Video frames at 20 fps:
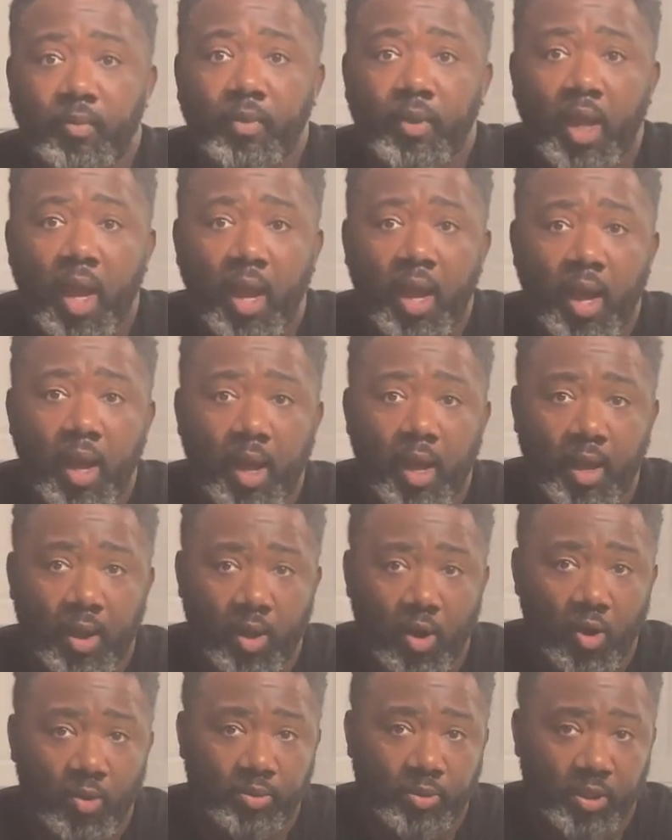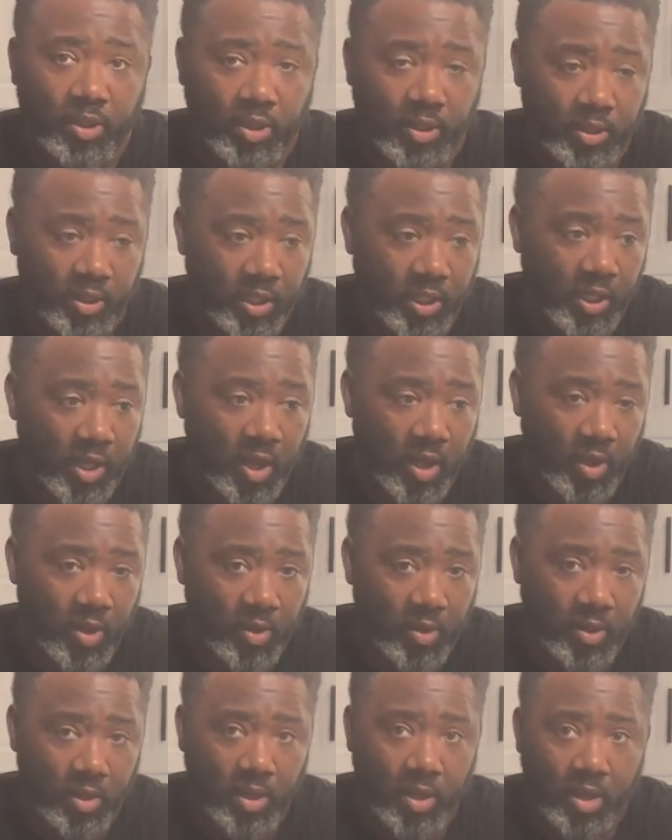I hope to see
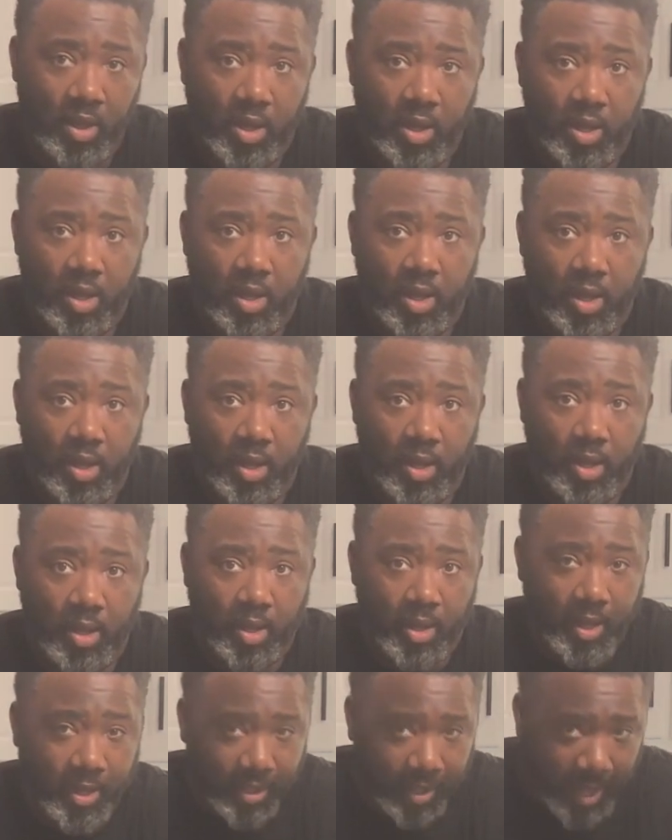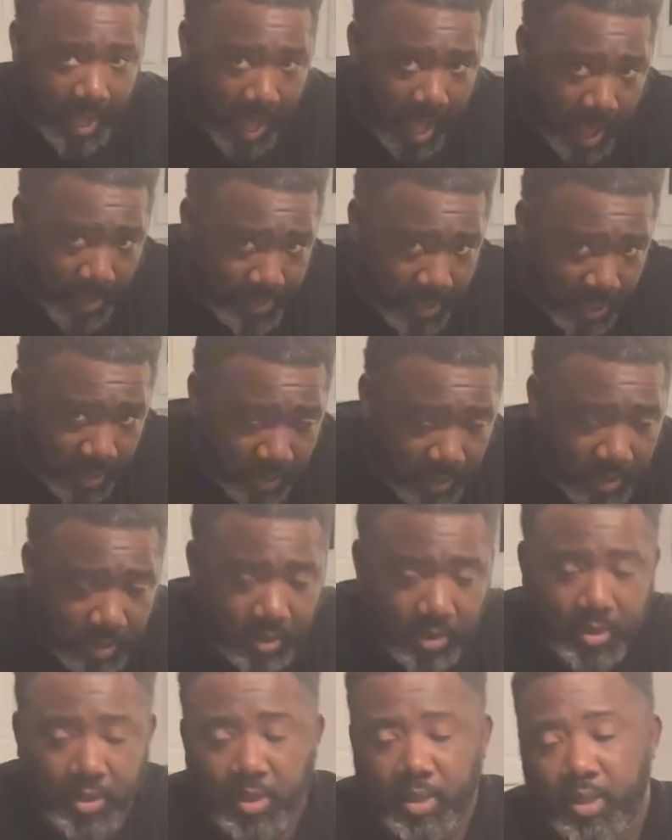y'all in the
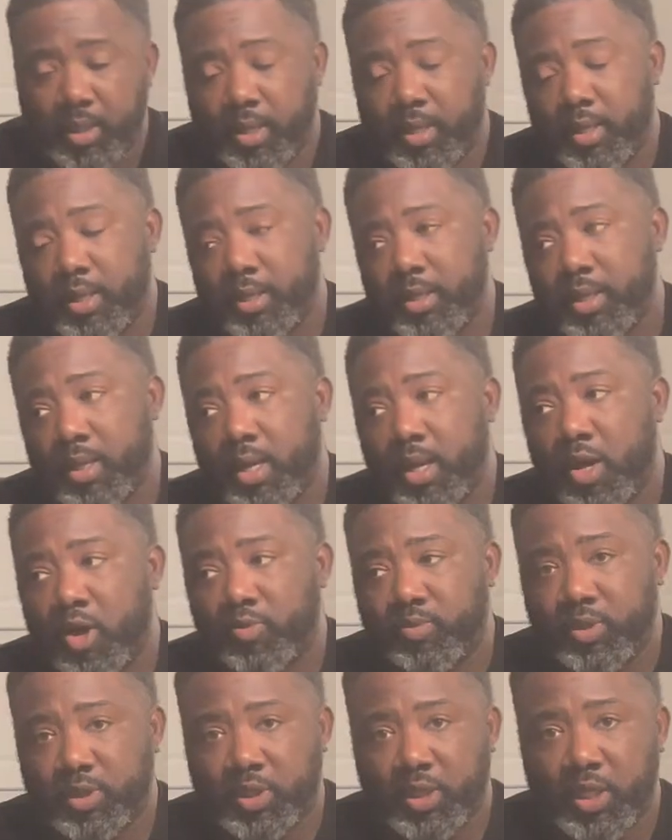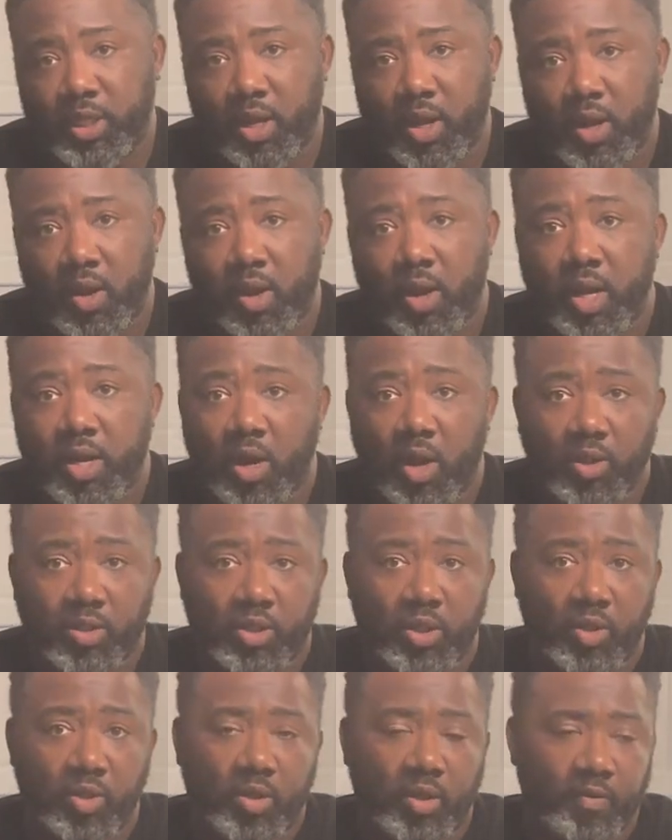comments, and I hope to see y'all. And
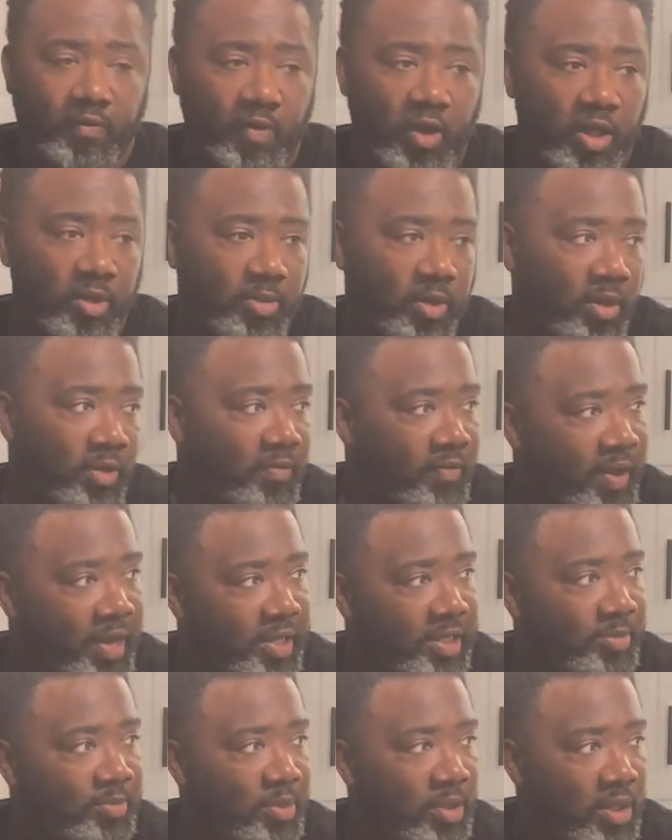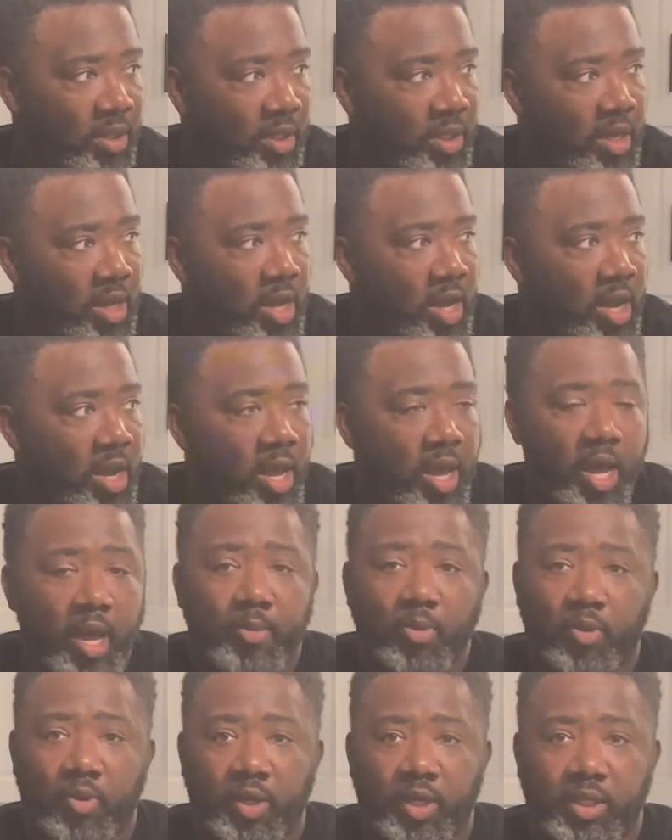also, you can follow me on Facebook
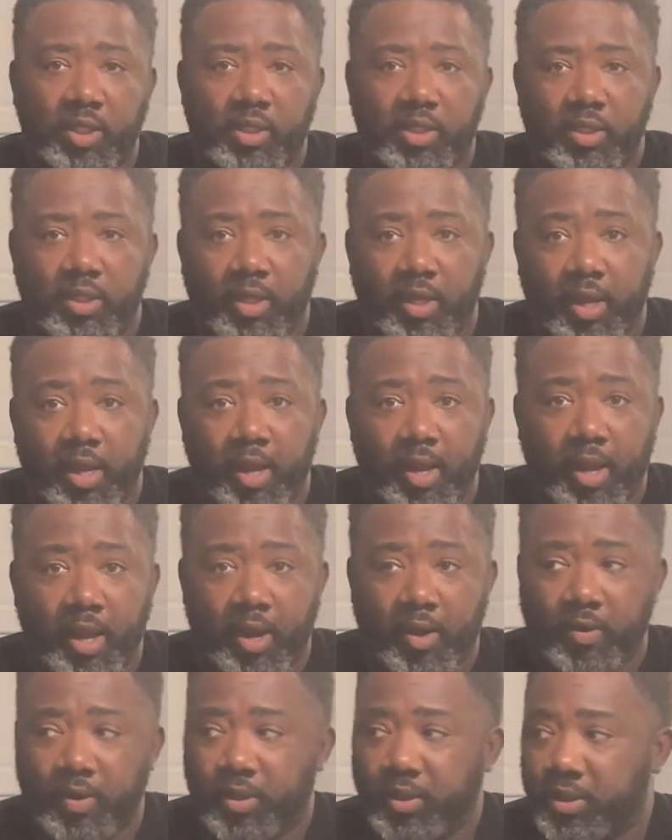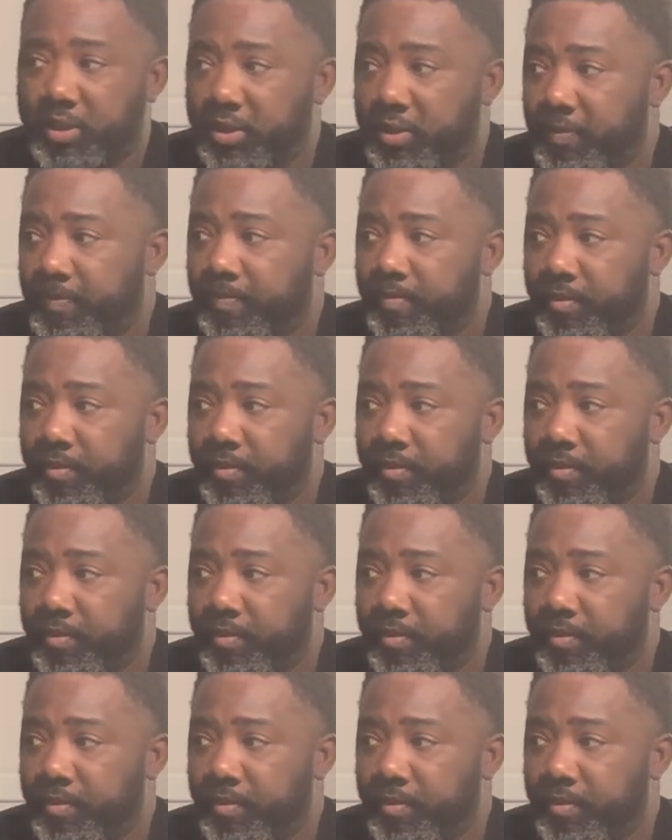at Maurice Harris.